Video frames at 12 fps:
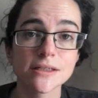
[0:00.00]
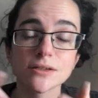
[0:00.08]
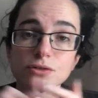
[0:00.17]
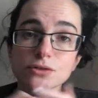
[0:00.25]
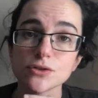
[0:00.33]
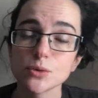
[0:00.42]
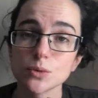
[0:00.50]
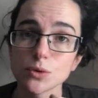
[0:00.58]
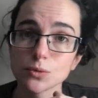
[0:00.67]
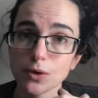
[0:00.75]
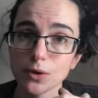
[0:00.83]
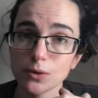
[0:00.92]
to a
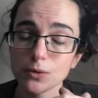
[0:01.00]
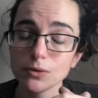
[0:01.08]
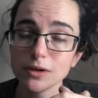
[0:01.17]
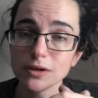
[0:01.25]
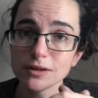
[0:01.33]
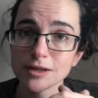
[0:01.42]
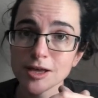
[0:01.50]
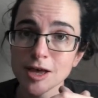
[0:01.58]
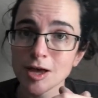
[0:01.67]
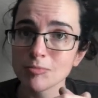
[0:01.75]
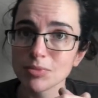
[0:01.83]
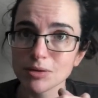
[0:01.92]
road.
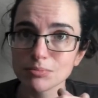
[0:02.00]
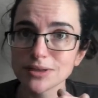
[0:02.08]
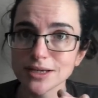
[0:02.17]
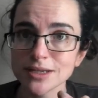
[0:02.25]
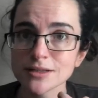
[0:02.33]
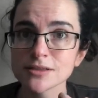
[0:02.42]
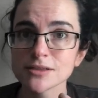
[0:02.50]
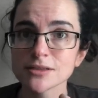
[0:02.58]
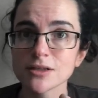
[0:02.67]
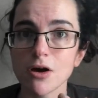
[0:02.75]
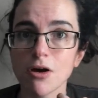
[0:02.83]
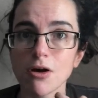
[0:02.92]
But plants
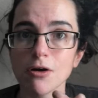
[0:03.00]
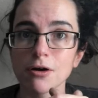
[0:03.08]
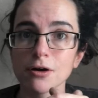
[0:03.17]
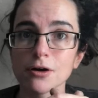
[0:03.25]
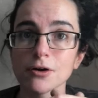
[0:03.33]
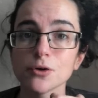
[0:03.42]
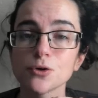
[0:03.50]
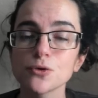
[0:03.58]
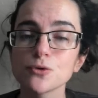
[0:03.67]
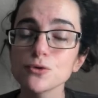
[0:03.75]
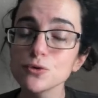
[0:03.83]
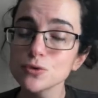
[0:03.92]
are
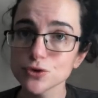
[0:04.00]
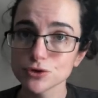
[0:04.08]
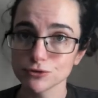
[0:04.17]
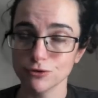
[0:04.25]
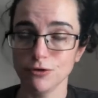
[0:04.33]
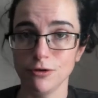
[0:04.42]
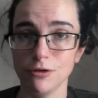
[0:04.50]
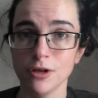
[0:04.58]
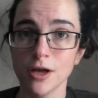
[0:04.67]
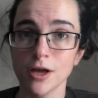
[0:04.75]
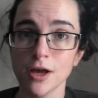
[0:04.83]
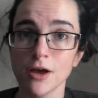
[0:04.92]
crucial
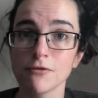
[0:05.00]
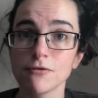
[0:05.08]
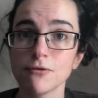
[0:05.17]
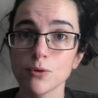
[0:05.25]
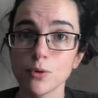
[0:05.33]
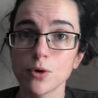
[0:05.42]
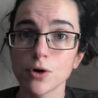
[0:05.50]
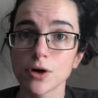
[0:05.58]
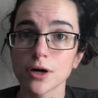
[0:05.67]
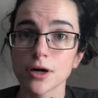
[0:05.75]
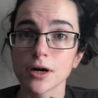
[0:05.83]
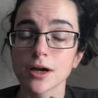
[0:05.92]

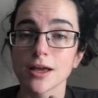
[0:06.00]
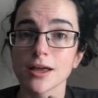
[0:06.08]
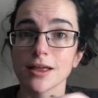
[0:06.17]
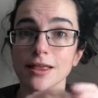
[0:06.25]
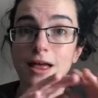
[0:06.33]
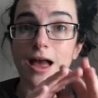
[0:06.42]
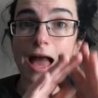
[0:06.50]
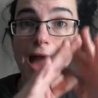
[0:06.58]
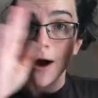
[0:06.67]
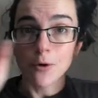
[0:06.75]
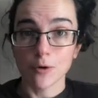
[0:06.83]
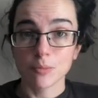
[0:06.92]
for
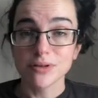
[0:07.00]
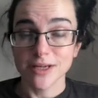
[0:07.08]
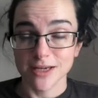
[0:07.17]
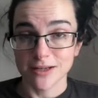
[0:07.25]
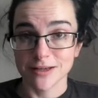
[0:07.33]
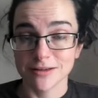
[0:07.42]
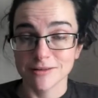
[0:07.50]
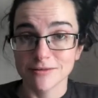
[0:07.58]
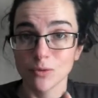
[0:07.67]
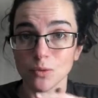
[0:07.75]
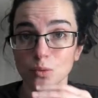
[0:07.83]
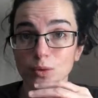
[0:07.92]
our planet.
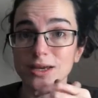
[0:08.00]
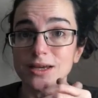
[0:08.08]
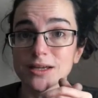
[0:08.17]
We get